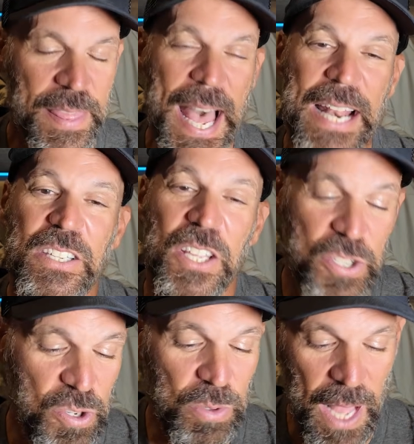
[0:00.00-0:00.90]
that is the
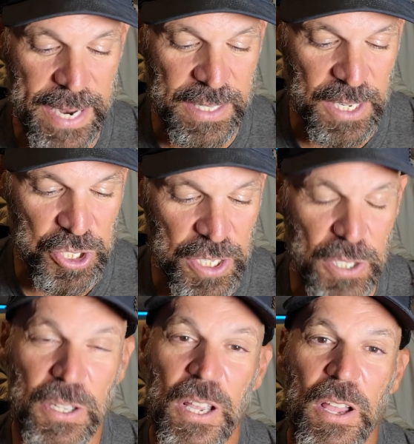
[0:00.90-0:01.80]
new line
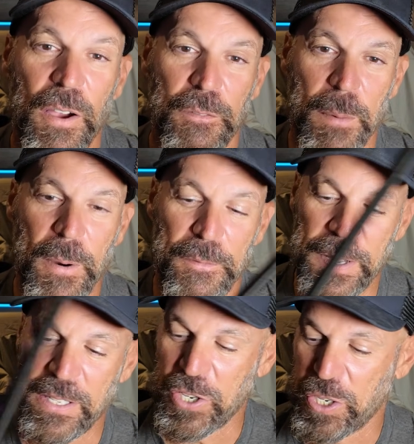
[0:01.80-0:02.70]
additions from our friends at